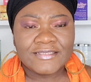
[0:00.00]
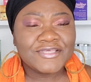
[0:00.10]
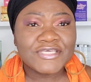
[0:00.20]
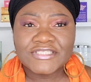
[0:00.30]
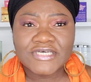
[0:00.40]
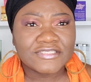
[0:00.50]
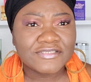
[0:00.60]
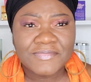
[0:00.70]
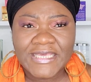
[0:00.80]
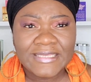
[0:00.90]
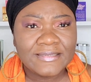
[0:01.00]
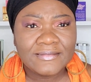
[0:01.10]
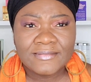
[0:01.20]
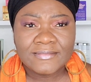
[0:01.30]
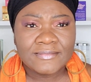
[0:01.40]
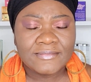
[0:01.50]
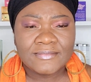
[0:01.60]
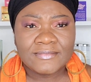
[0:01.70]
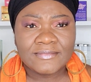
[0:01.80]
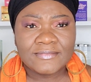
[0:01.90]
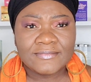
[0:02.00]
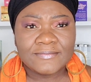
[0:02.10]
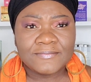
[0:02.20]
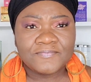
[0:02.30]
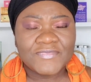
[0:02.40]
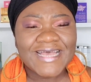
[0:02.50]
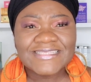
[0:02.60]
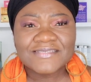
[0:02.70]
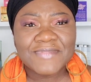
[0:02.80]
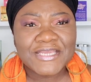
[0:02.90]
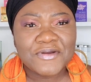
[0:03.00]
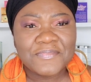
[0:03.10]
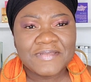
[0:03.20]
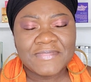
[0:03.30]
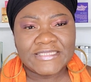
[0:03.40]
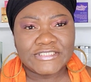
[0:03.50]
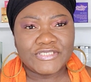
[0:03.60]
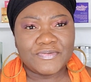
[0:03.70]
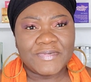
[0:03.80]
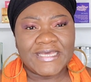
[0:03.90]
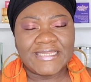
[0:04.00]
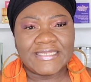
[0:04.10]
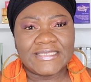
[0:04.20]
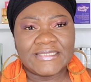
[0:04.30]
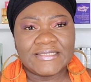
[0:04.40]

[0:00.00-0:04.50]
You can talk to me. That's my commitment to humanity.